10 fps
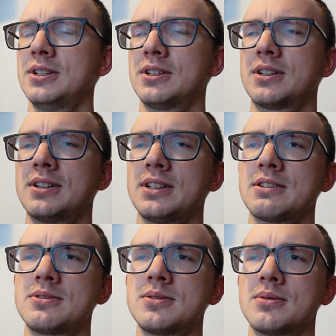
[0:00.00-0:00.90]
uh,
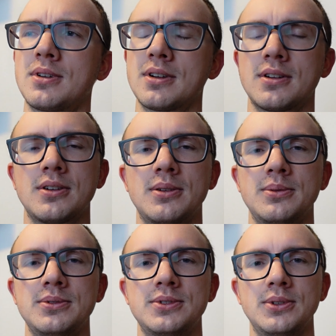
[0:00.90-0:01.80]
not too long
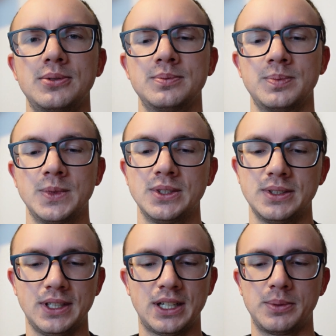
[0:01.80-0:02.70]
ago. So
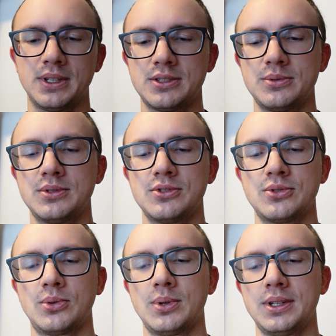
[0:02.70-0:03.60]
yeah, we get to
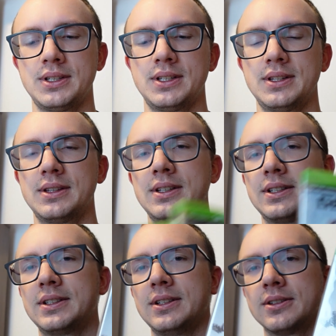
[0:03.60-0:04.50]
enjoy the
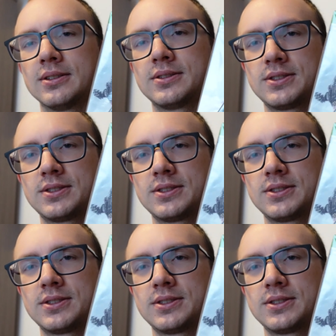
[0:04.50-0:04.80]
Gears